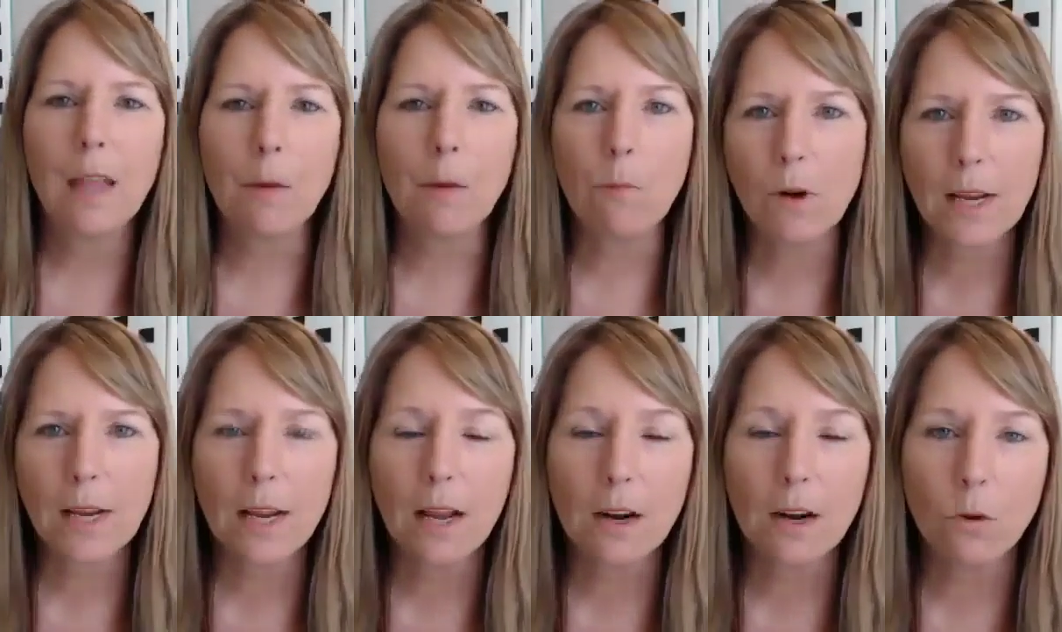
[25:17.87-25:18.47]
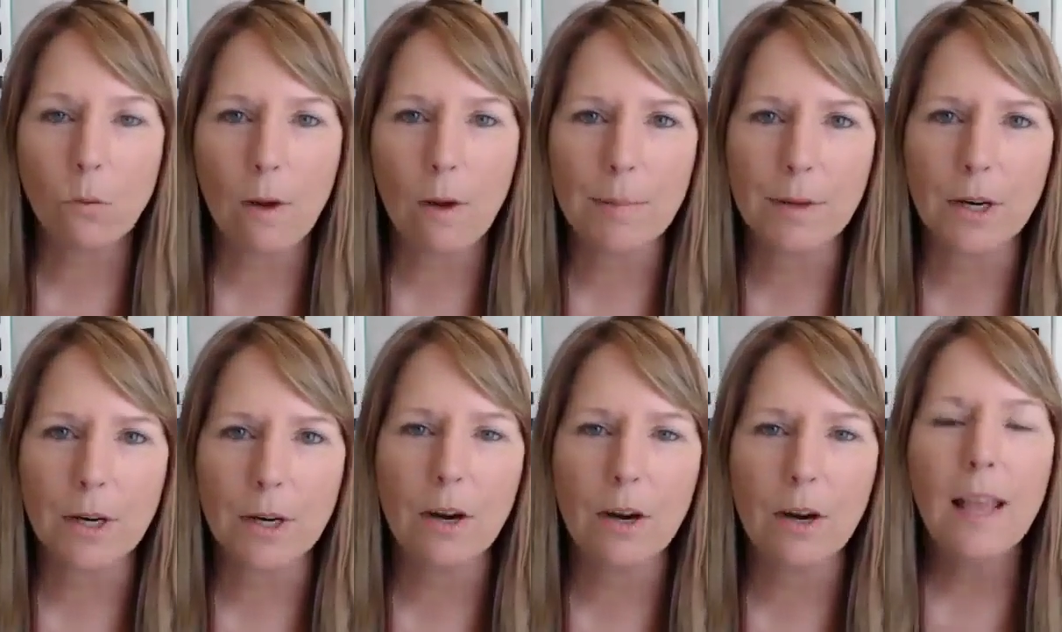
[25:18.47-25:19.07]
I'm working on a
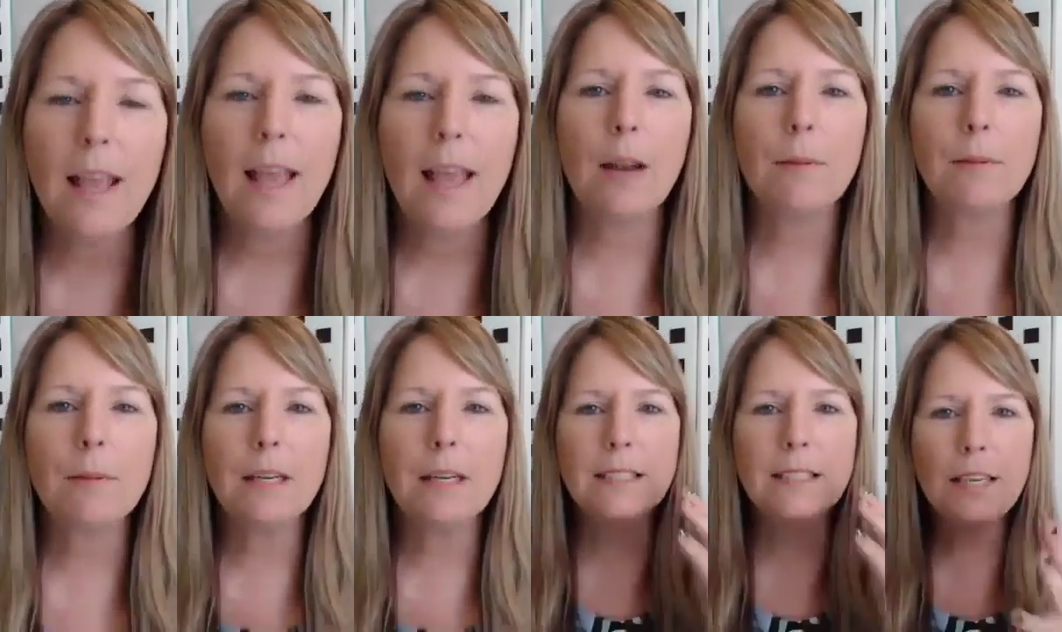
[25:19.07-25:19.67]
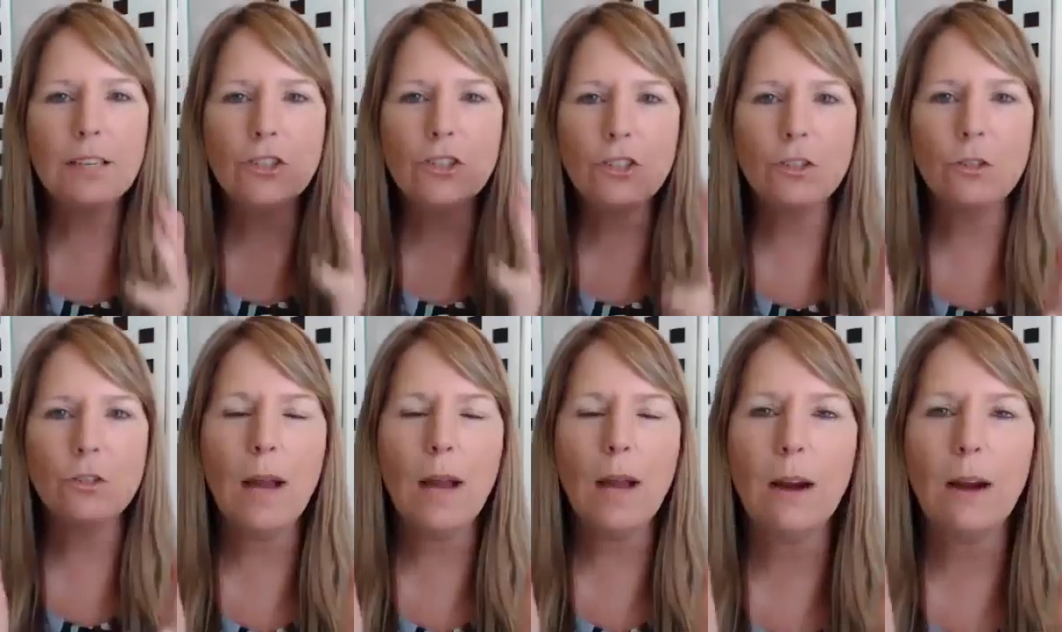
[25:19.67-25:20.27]
webinar, and I'm going to teach
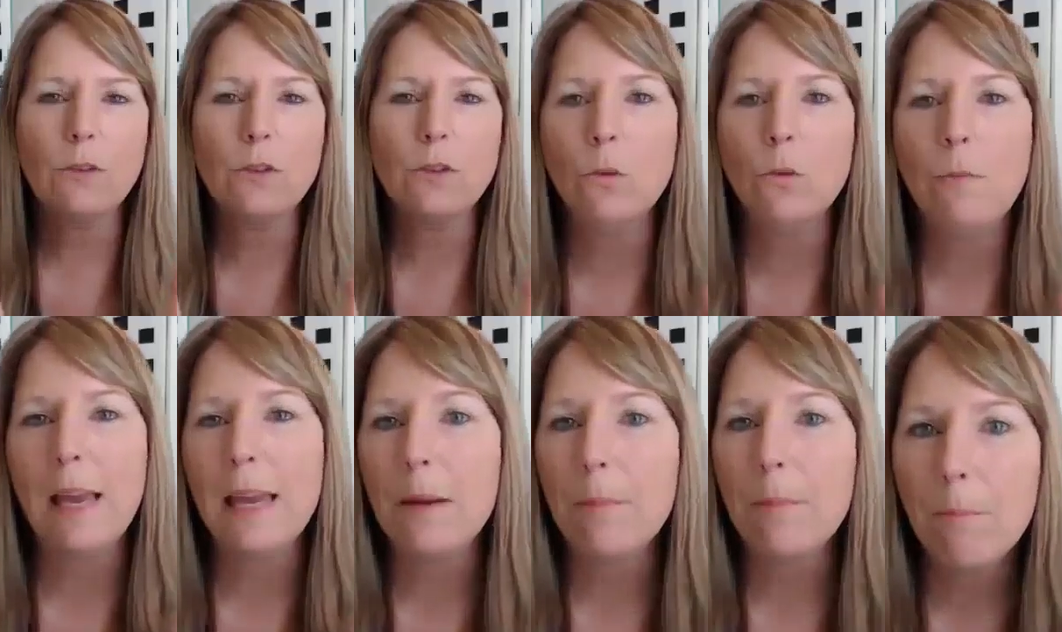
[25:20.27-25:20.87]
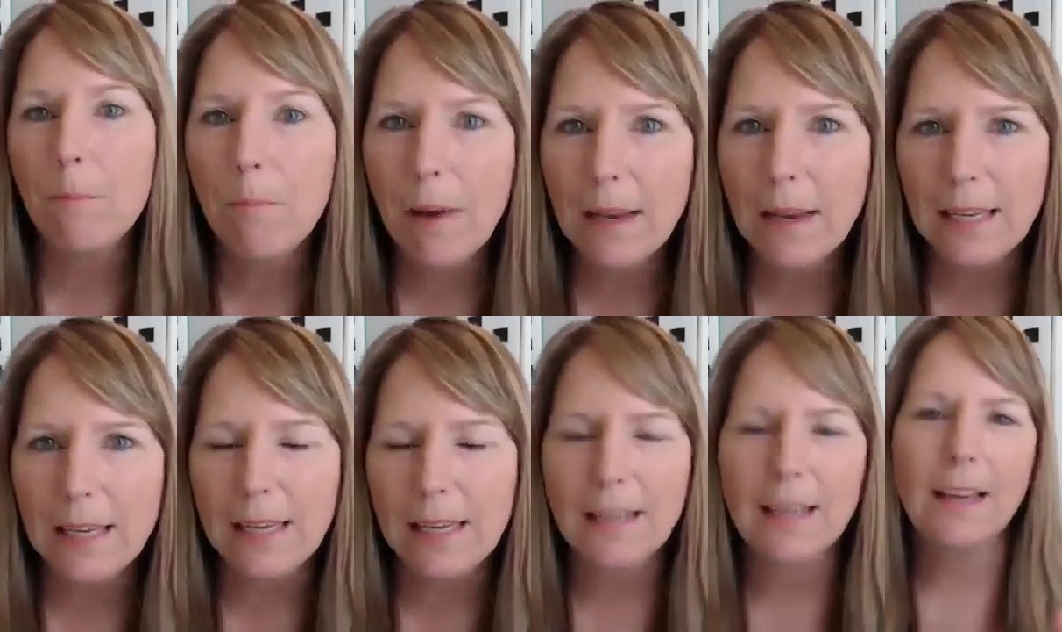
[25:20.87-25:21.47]
you how to make
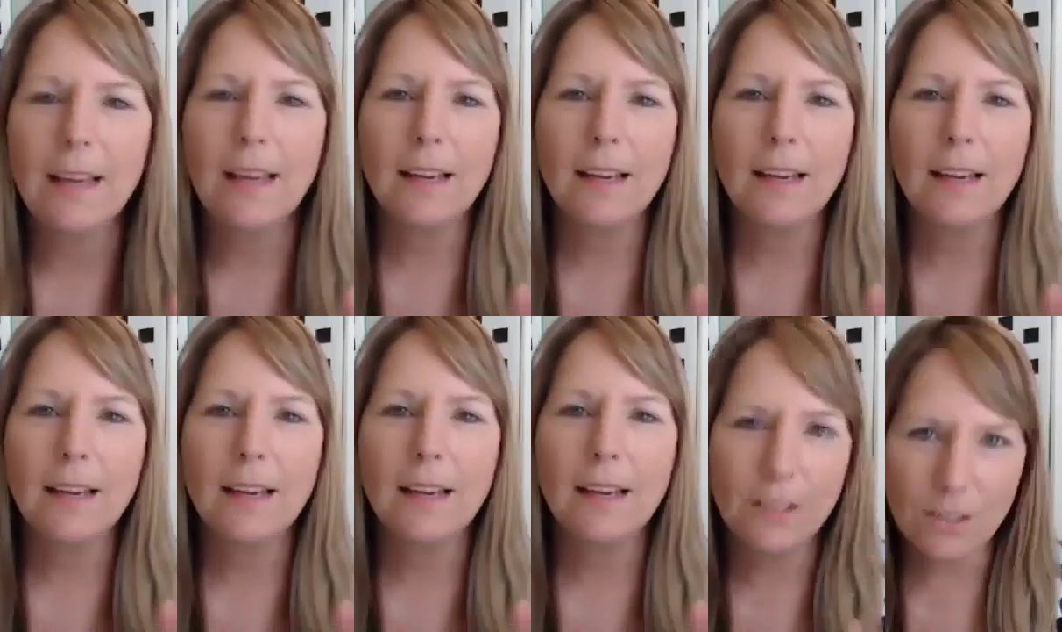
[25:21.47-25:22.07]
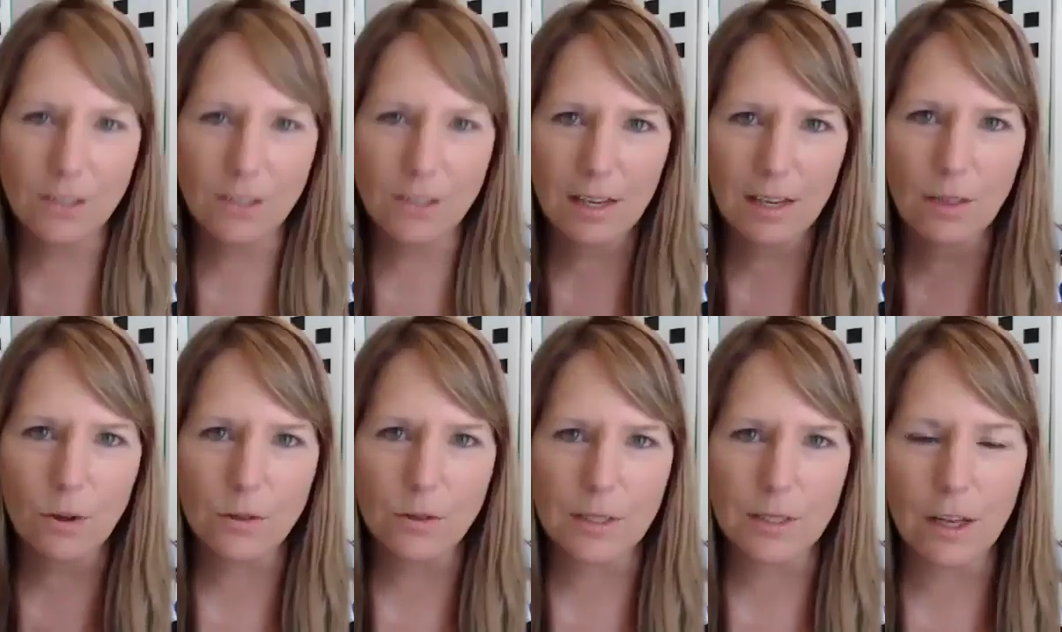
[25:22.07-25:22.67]
money conducting
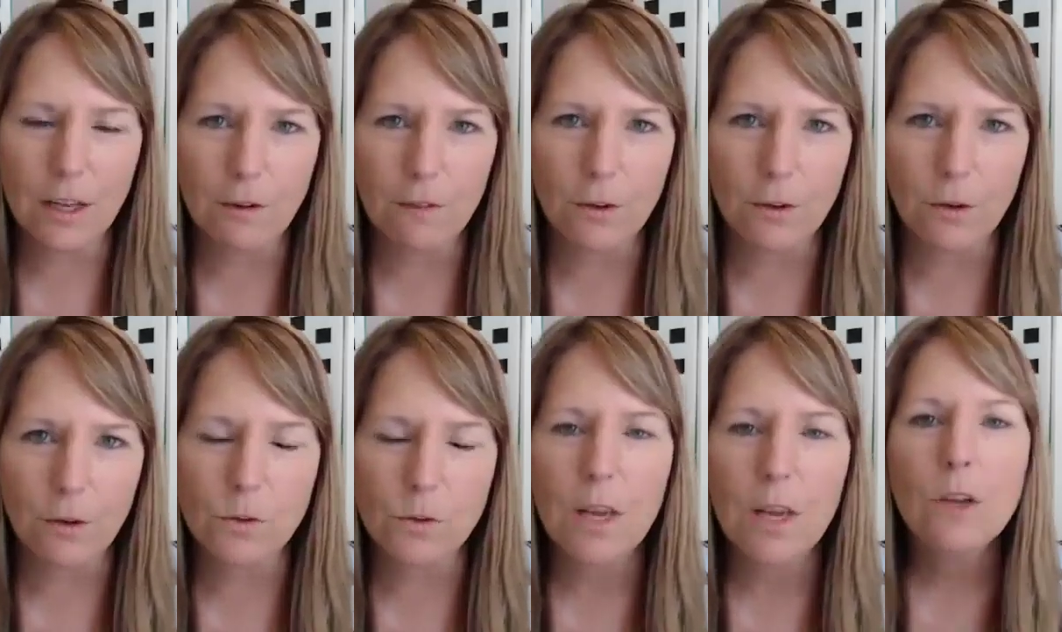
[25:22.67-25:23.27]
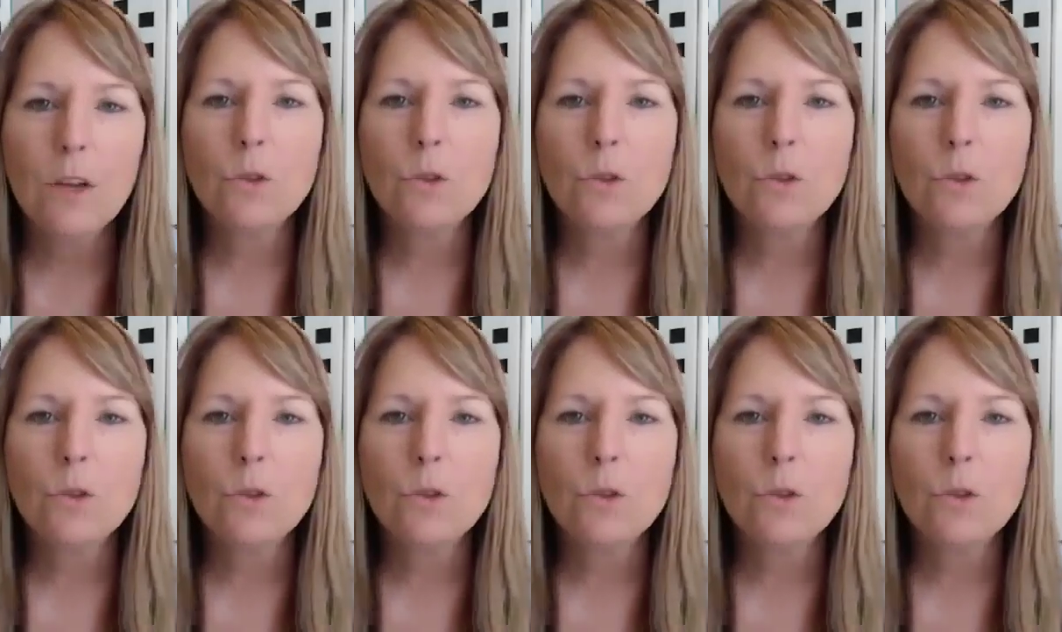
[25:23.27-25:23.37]
those interviews.